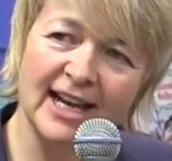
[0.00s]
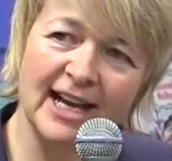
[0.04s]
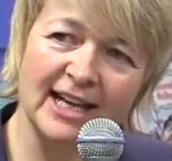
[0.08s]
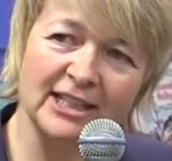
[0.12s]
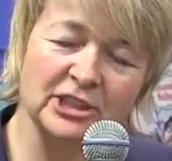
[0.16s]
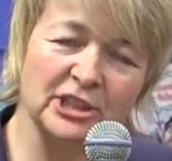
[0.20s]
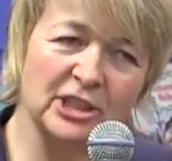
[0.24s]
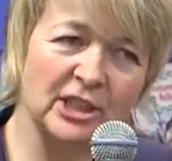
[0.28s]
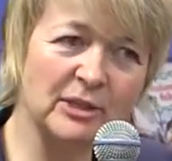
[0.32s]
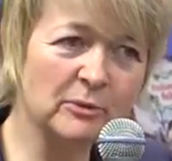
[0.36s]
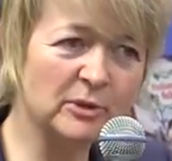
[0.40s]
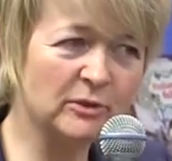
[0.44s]

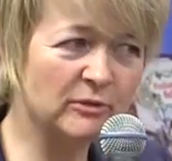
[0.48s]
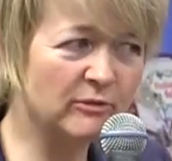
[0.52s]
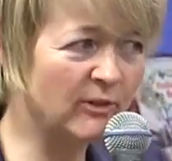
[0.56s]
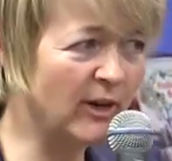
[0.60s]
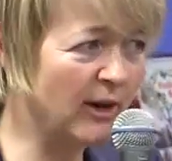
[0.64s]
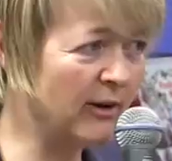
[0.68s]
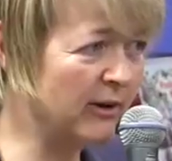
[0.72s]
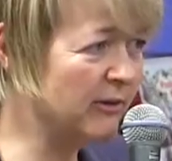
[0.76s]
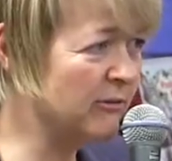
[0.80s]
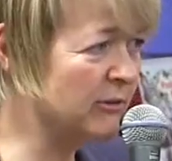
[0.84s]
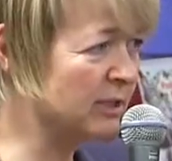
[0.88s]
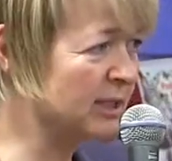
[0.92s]
And she was
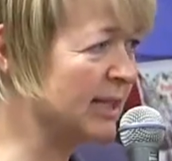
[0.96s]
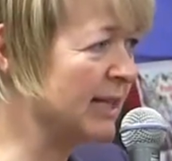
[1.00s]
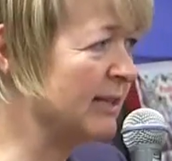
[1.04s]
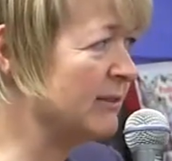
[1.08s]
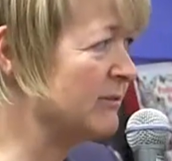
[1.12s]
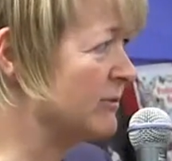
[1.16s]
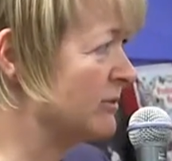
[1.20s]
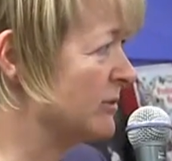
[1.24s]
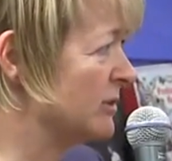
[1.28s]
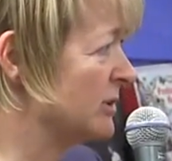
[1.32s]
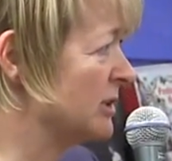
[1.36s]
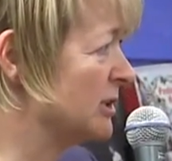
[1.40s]
very
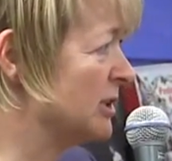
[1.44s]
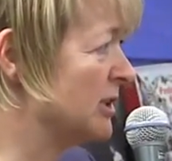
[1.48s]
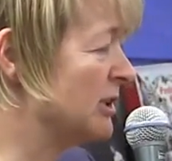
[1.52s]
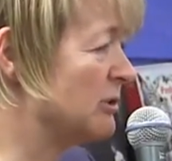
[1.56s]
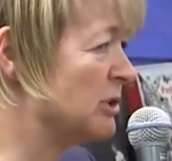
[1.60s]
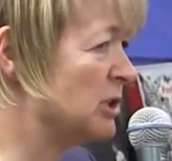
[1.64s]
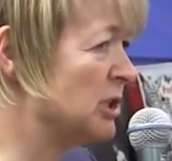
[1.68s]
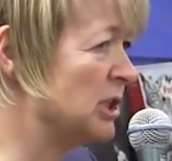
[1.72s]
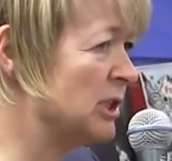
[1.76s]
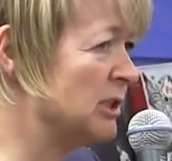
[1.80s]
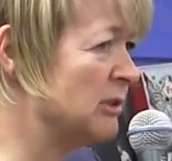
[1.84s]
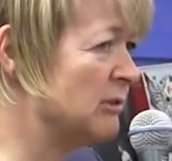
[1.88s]
resentful. You know,
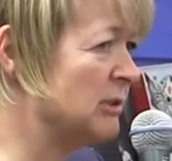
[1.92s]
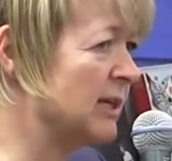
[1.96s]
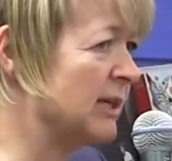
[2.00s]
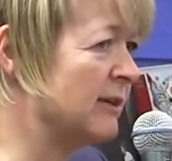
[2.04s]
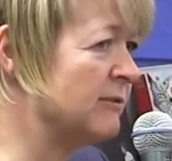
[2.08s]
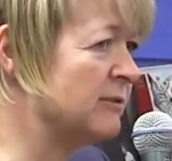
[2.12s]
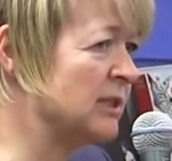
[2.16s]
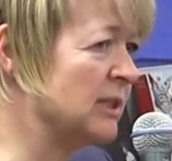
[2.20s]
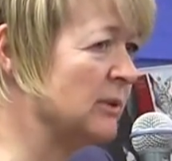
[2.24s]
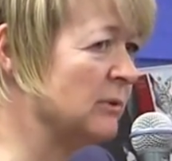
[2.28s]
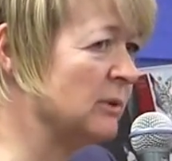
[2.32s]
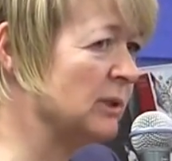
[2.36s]
she knew that
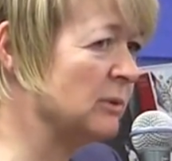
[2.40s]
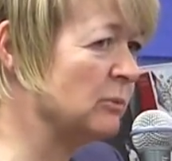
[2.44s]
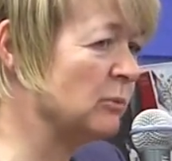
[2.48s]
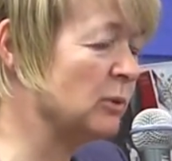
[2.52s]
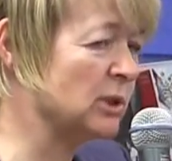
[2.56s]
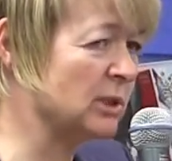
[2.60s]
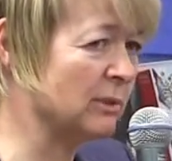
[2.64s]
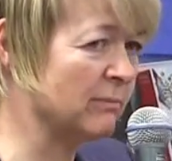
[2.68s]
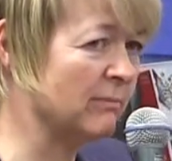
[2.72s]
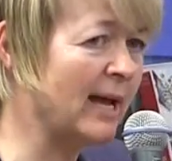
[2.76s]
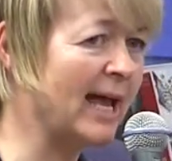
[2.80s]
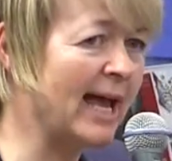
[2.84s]
if she
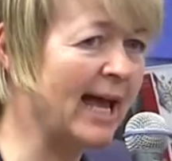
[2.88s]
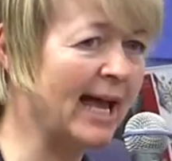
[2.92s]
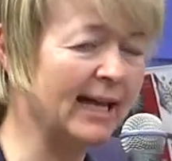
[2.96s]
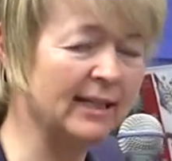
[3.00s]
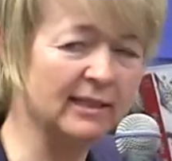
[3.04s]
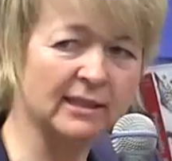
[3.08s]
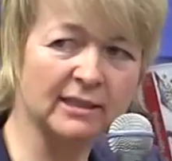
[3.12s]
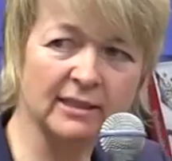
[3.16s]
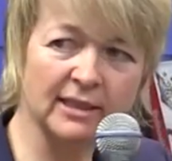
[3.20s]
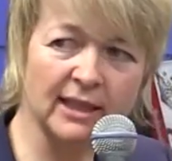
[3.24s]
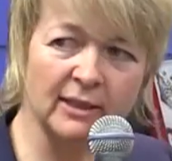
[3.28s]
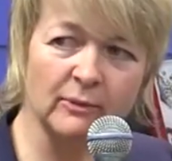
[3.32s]
was a
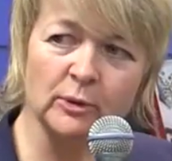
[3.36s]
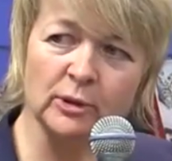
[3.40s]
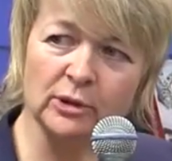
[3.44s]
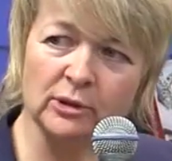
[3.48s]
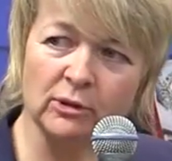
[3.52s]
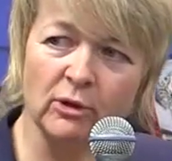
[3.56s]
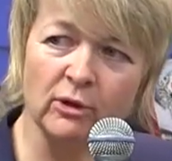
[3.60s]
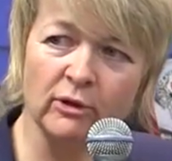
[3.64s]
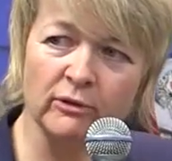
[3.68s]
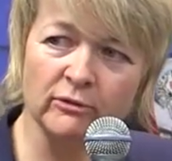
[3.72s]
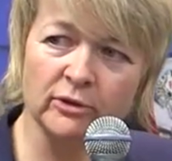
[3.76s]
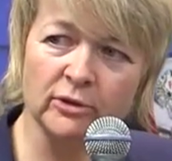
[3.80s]
man, they would
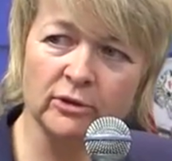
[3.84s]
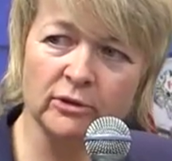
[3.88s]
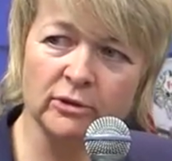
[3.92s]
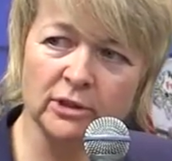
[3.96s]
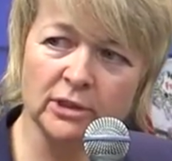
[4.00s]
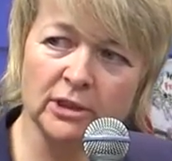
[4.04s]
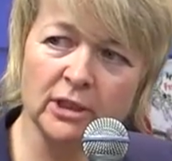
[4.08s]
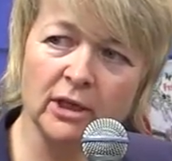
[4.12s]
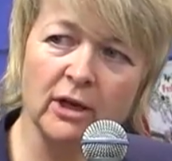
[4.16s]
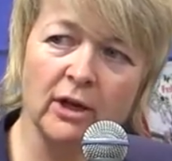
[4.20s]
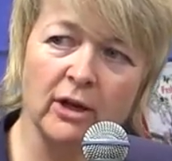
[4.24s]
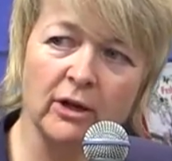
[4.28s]
not have
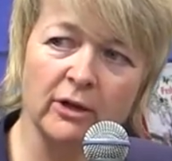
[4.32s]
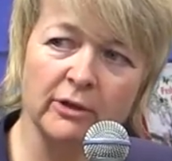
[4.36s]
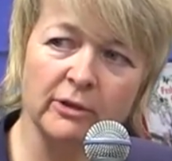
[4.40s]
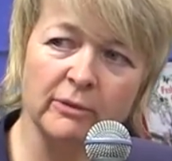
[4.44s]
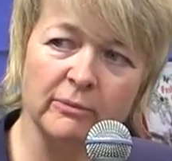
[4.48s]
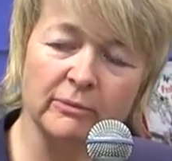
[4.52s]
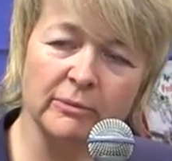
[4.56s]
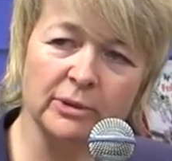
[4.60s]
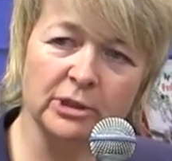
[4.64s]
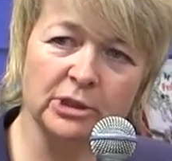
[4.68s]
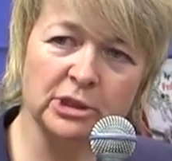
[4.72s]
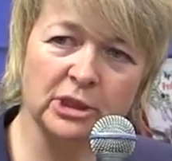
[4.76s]
called her
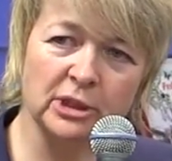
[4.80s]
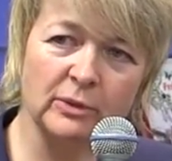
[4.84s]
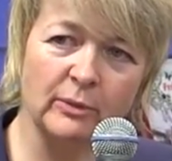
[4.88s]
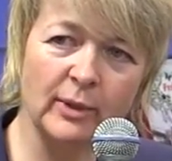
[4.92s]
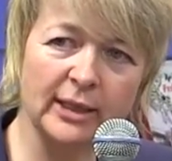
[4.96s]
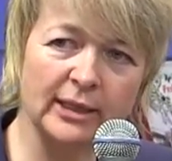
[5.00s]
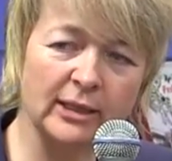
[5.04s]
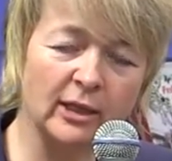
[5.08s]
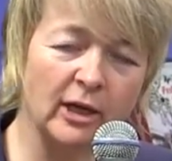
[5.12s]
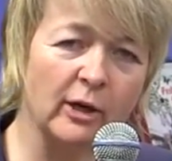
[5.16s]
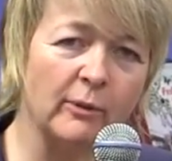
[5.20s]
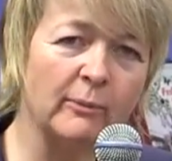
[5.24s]
home. But she
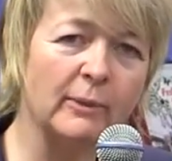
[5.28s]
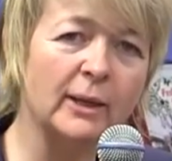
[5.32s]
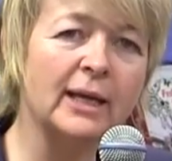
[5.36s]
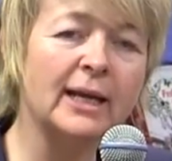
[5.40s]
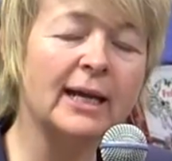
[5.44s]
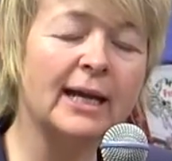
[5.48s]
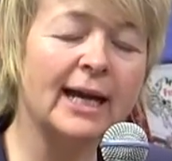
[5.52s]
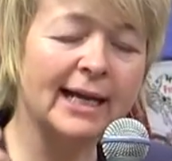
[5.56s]
went home.